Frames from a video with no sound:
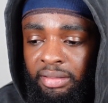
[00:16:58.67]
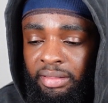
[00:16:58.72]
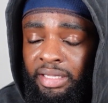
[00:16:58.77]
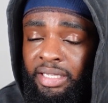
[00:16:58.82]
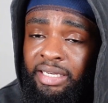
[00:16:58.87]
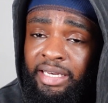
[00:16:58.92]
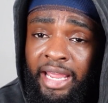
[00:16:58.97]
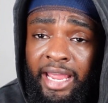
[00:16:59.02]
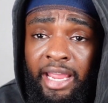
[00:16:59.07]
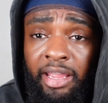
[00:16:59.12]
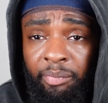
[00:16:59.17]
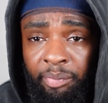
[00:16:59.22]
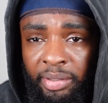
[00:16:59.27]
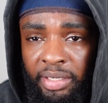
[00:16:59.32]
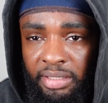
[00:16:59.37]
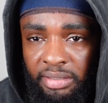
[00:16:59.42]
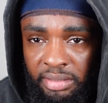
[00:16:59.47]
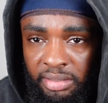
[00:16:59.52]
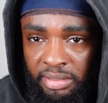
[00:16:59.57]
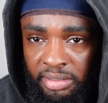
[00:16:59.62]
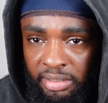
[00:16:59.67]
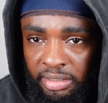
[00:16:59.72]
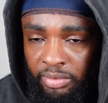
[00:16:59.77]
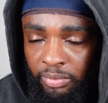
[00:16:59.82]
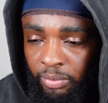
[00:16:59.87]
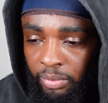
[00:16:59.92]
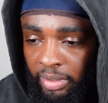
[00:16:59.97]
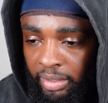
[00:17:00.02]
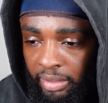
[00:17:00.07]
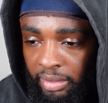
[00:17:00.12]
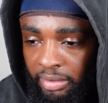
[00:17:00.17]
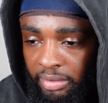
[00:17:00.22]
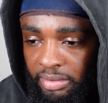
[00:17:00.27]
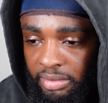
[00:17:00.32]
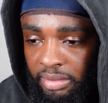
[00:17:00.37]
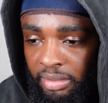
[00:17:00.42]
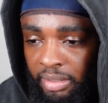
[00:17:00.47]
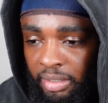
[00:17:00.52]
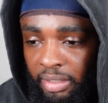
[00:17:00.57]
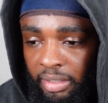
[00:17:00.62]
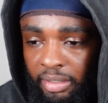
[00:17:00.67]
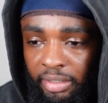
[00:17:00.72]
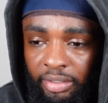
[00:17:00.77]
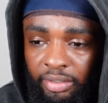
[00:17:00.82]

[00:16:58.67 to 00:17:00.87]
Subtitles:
the name pieces he wears,